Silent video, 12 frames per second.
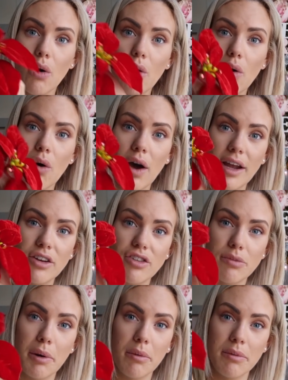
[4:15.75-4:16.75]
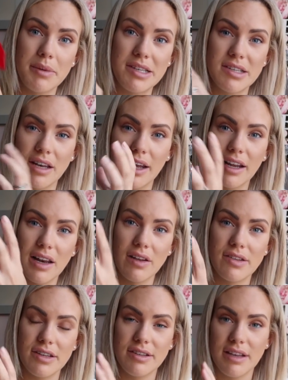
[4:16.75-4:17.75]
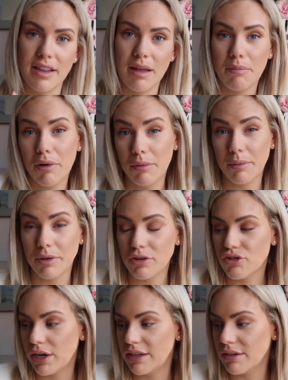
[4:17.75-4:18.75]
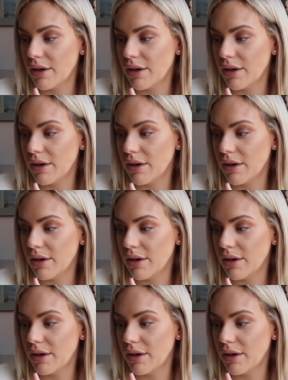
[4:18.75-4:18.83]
or I can just pop them into like clusters and then pop them on the tree.